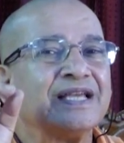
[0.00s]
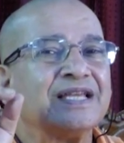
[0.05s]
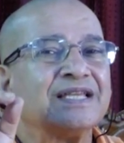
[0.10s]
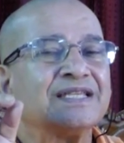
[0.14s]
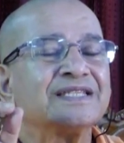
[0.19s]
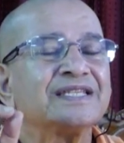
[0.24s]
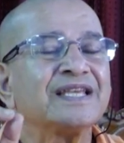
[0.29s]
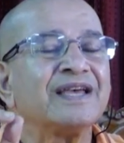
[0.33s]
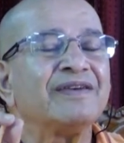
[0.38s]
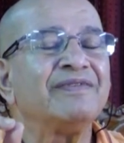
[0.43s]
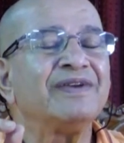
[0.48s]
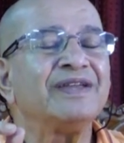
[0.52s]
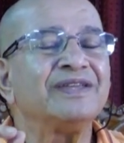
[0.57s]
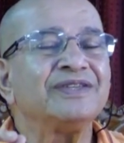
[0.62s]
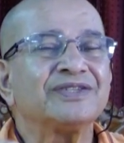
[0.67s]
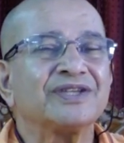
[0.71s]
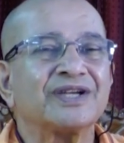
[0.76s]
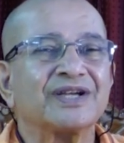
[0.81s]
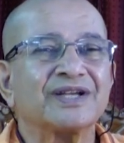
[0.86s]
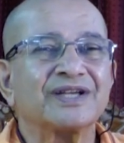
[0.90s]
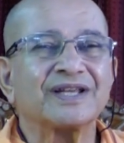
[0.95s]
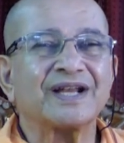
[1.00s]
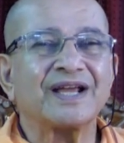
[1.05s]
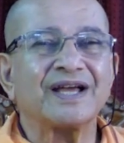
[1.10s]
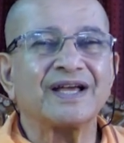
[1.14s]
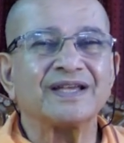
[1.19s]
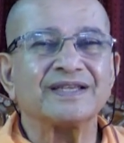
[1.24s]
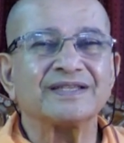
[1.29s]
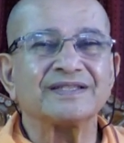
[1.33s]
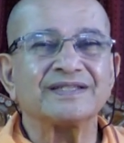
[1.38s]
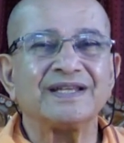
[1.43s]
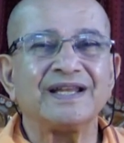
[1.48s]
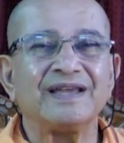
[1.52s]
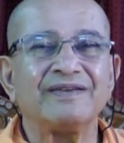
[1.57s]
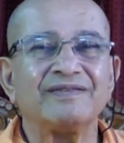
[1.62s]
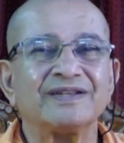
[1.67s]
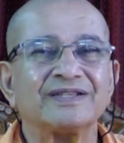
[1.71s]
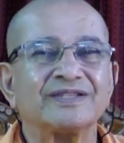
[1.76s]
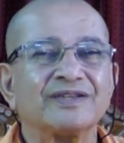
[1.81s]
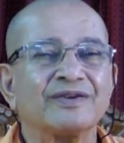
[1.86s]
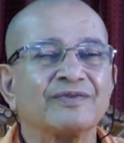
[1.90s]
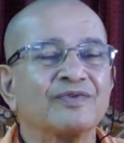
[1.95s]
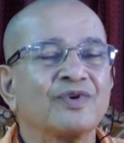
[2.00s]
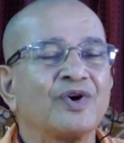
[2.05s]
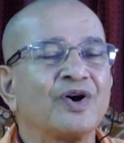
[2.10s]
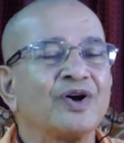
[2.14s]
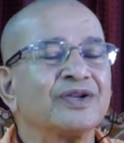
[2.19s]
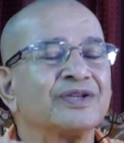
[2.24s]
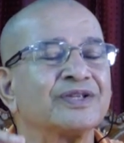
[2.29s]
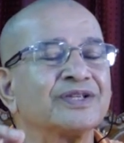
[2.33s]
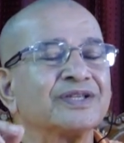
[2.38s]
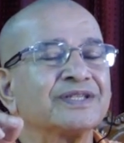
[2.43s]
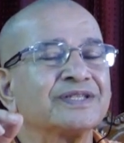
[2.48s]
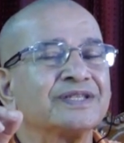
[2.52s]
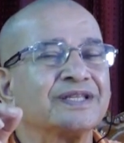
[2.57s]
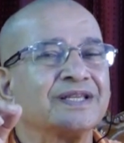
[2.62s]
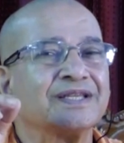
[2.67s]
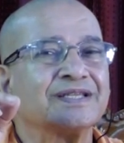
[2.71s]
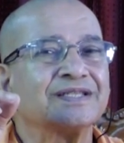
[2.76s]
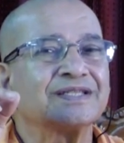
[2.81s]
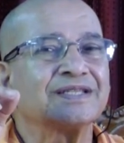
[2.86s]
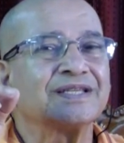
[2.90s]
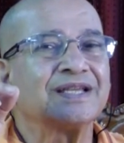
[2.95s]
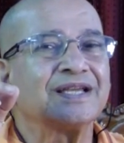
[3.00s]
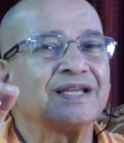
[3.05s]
7 chakras, levels of consciousness.